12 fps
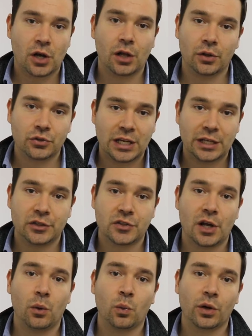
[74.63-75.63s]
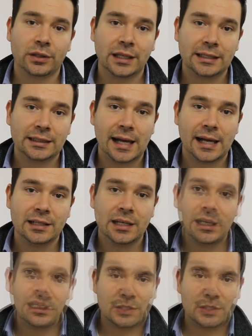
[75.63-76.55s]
Holochain does not work like that.